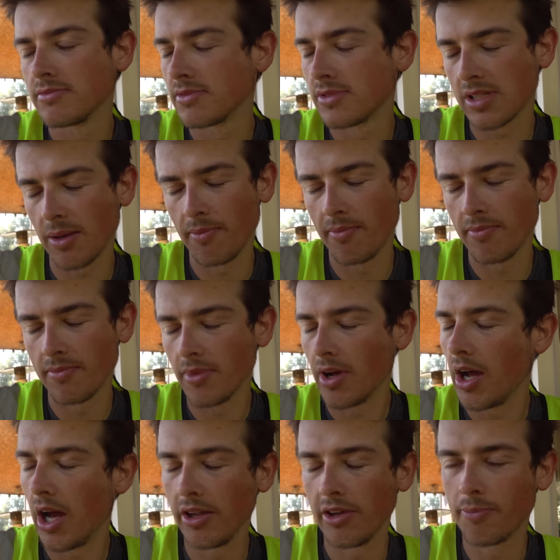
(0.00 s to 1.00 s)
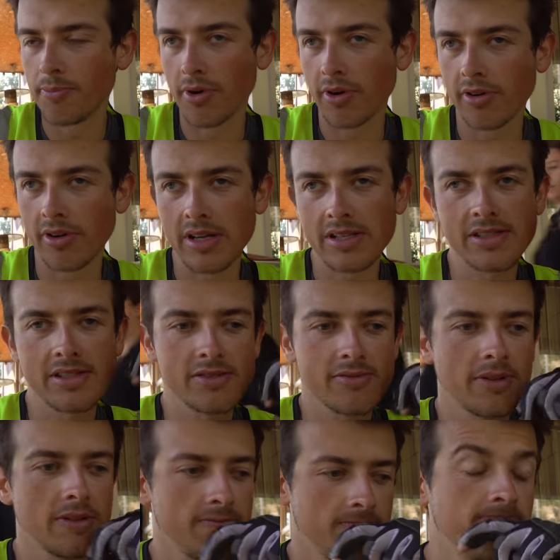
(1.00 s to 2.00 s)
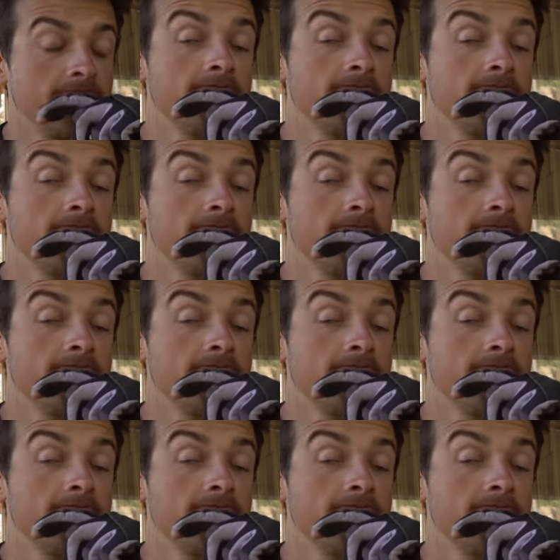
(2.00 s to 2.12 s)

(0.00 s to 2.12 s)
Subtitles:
some other progress as well.